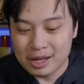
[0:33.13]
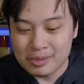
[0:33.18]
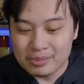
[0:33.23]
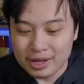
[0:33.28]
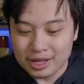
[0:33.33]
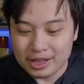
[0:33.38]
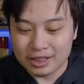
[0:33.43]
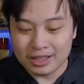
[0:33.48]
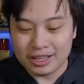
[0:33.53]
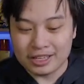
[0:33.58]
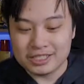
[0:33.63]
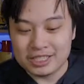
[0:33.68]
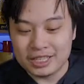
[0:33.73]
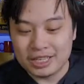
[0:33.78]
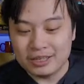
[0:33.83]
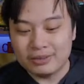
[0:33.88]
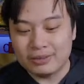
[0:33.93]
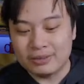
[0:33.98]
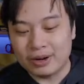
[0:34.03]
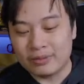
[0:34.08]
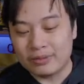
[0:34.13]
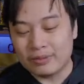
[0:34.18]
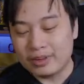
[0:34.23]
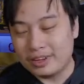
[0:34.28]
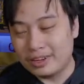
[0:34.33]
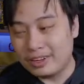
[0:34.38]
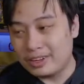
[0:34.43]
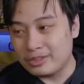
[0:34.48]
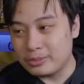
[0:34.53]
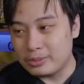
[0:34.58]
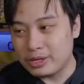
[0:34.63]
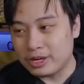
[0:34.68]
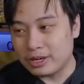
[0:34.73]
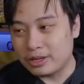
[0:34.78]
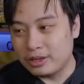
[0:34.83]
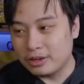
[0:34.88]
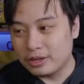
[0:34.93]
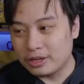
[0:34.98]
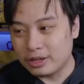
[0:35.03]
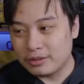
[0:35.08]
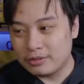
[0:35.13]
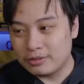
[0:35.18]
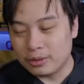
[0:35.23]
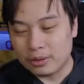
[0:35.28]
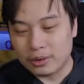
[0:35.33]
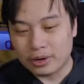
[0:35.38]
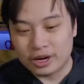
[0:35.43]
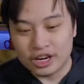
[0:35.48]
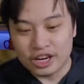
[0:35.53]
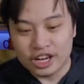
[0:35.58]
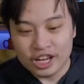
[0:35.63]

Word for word: But let's see what it is we are looking for.